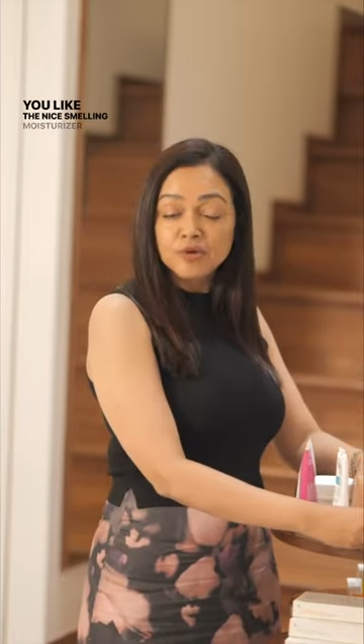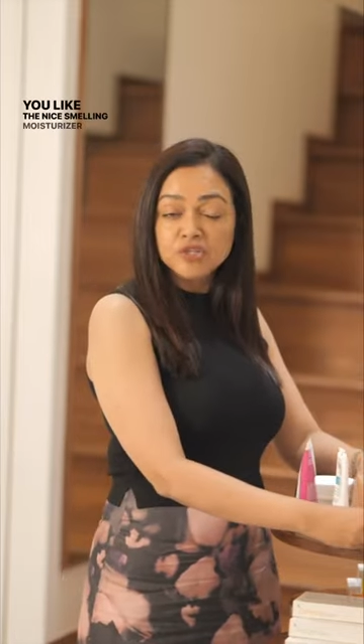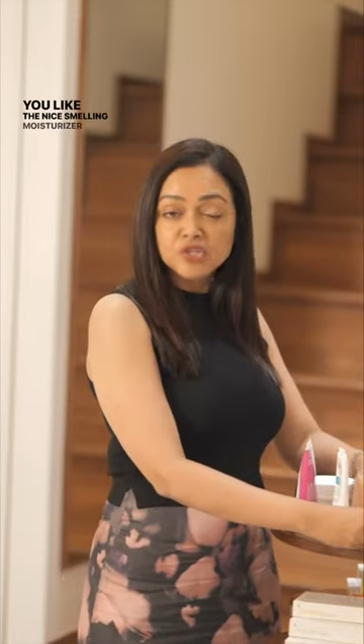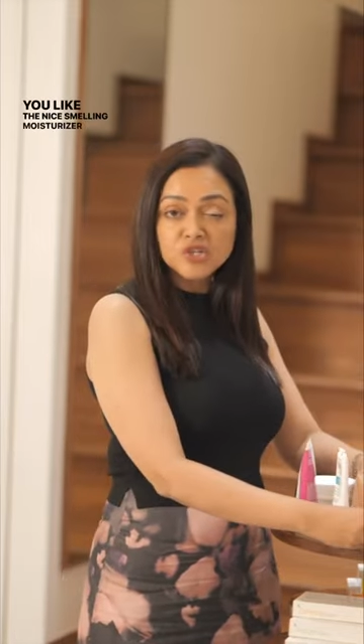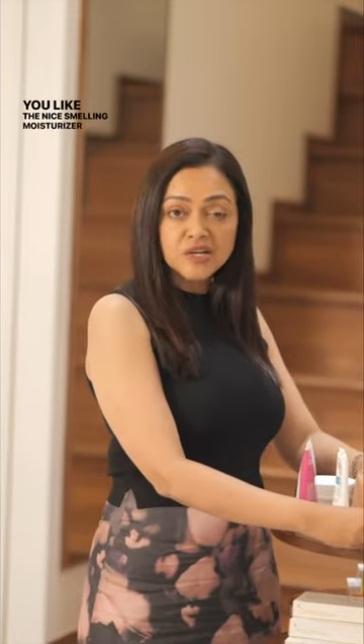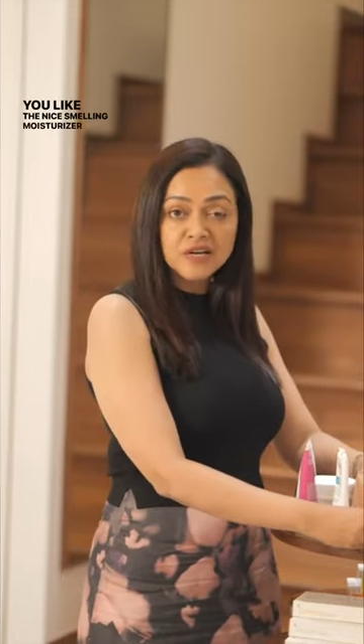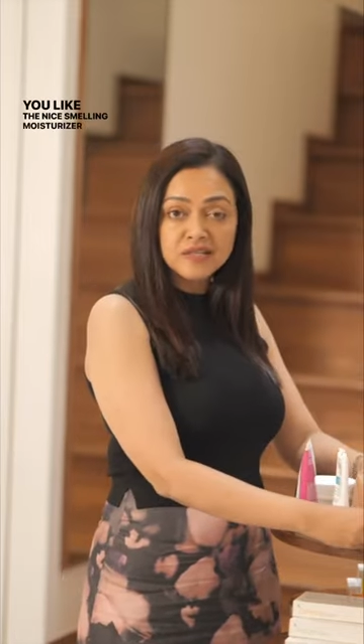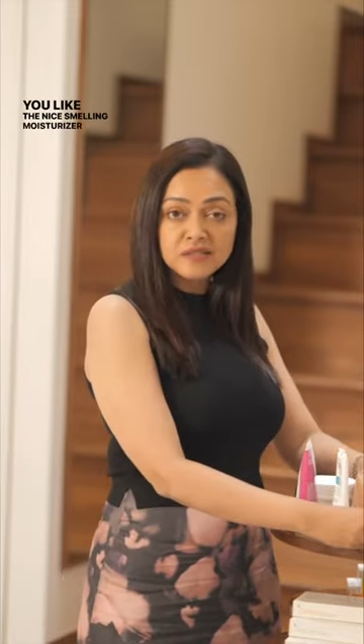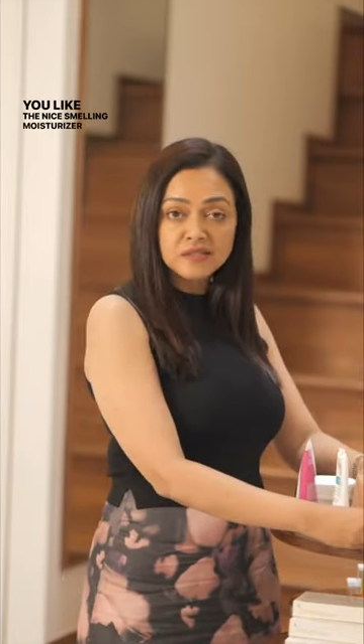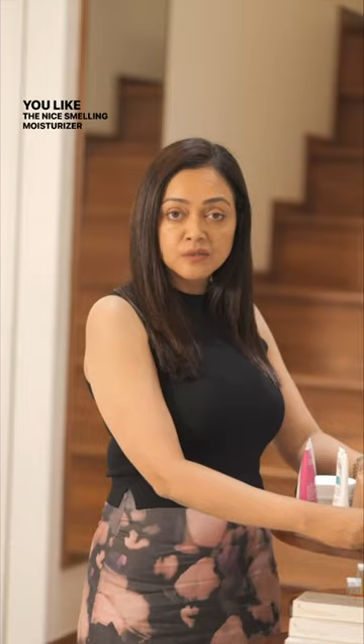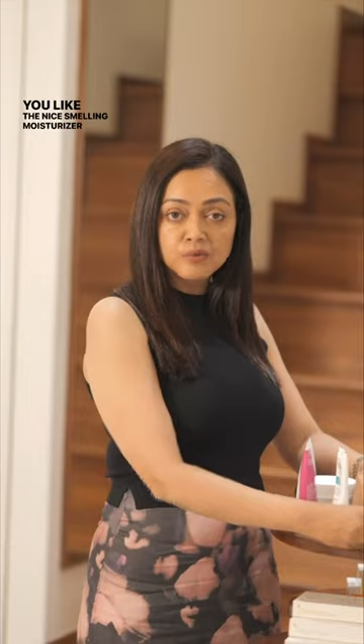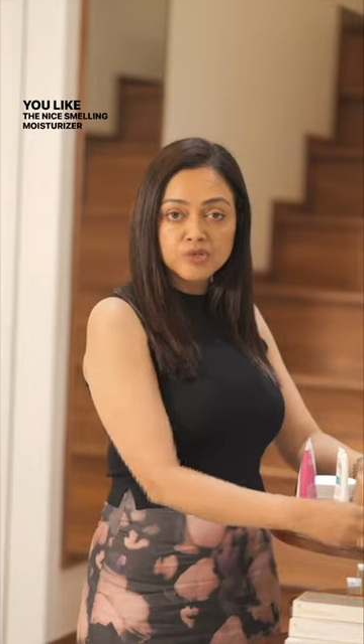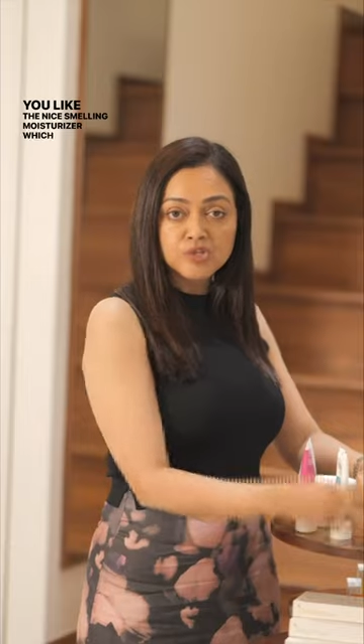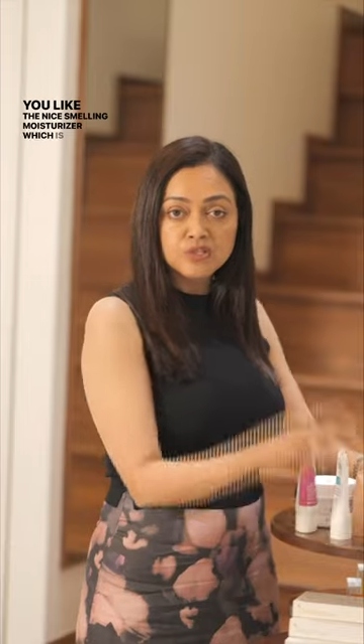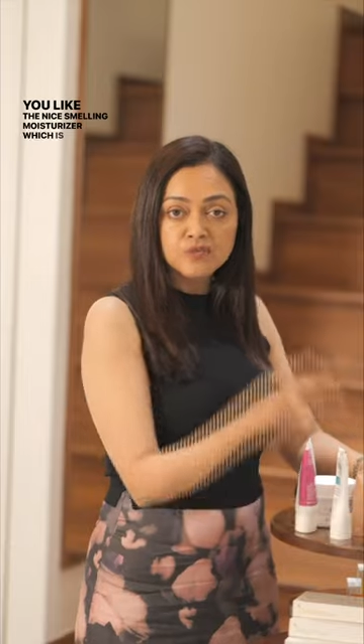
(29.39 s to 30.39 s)
moisturizer
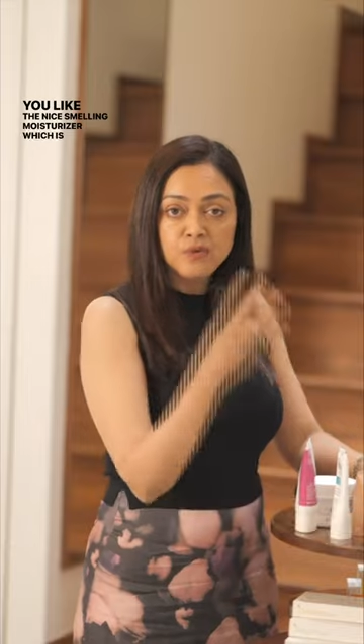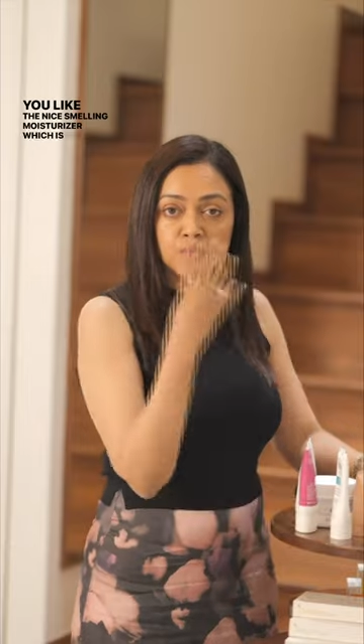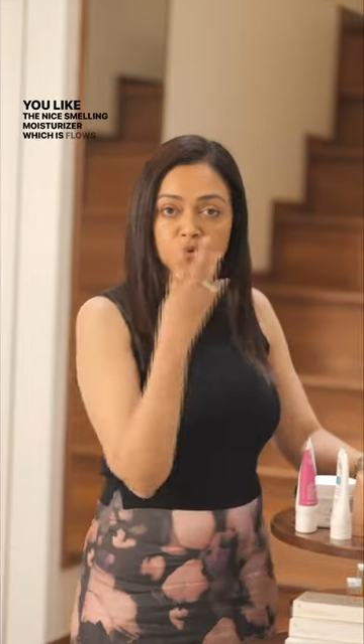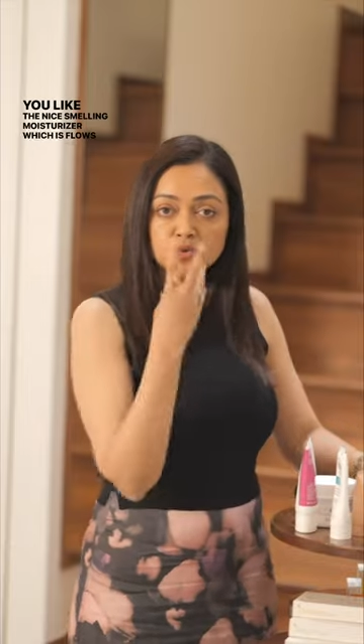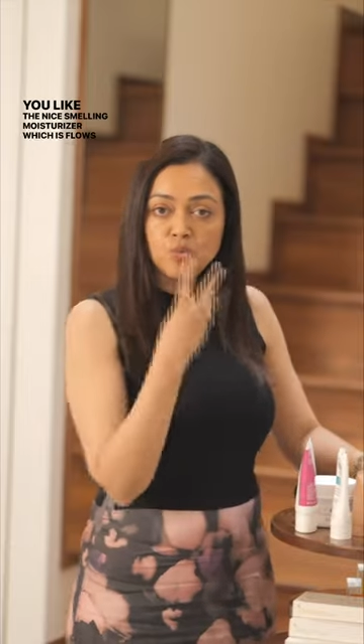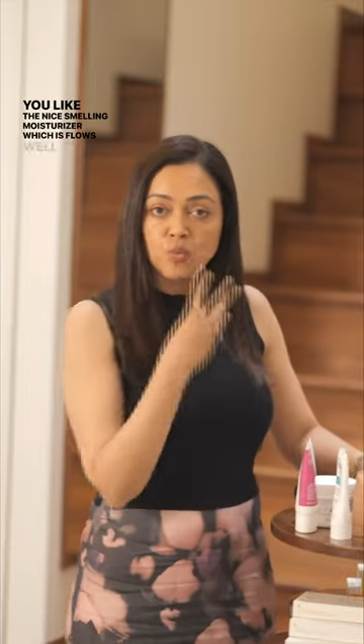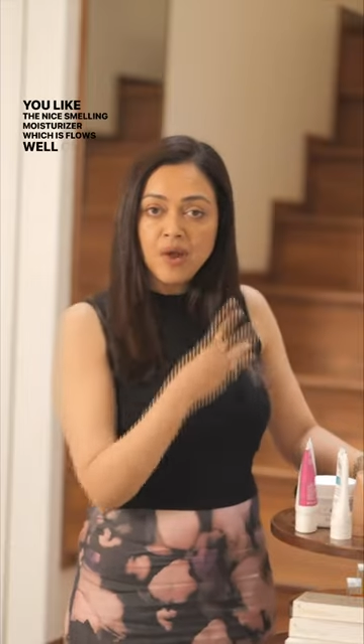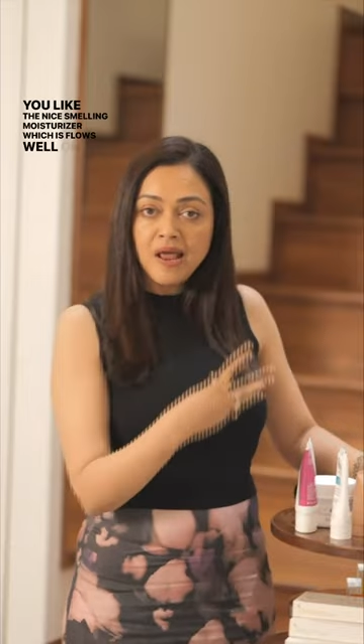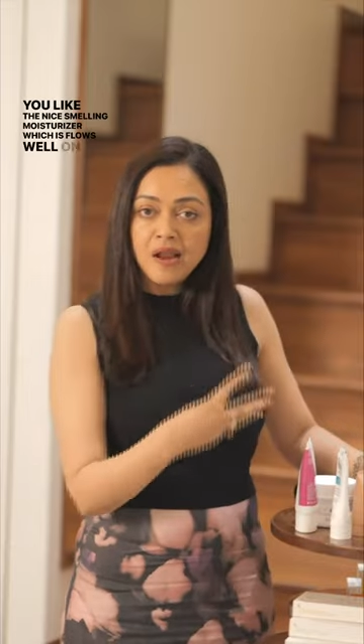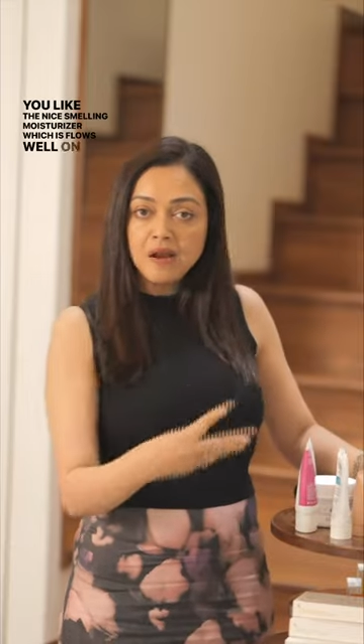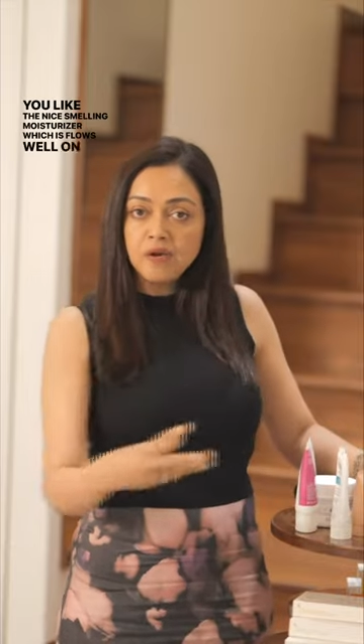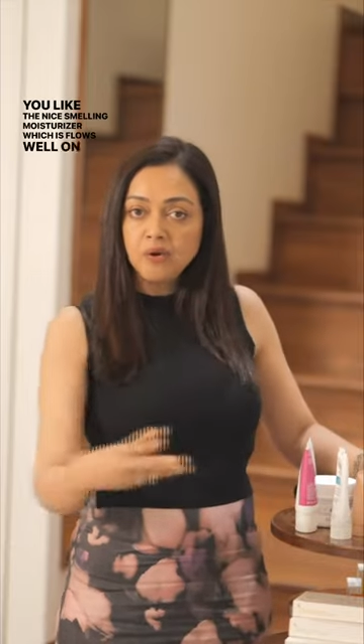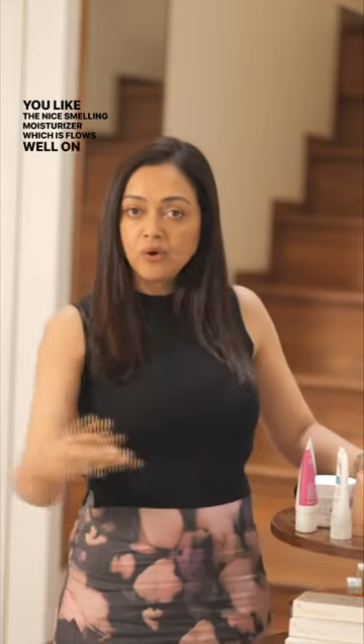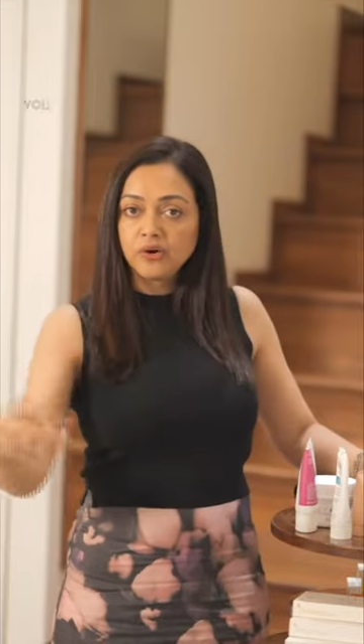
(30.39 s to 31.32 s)
which just flows well